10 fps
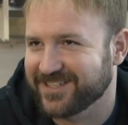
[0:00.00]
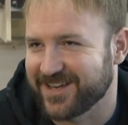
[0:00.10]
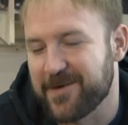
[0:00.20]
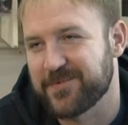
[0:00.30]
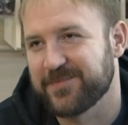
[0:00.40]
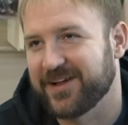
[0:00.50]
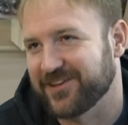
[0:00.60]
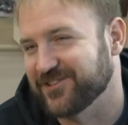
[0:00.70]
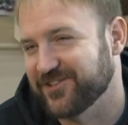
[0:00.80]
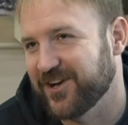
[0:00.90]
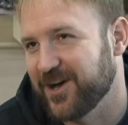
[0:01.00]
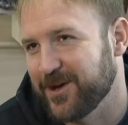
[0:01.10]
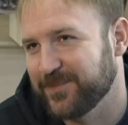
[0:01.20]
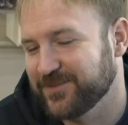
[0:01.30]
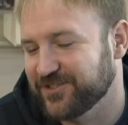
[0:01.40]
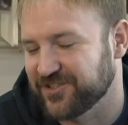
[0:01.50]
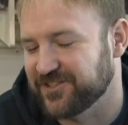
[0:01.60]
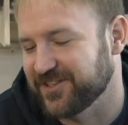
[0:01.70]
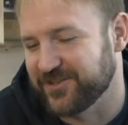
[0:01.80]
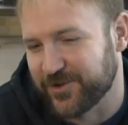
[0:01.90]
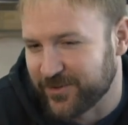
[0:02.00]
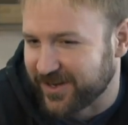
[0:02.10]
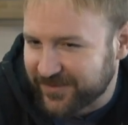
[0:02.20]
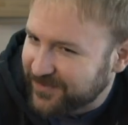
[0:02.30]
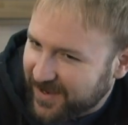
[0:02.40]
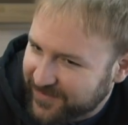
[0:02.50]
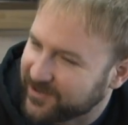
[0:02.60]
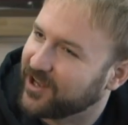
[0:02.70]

stopping by the shop just to donate $5.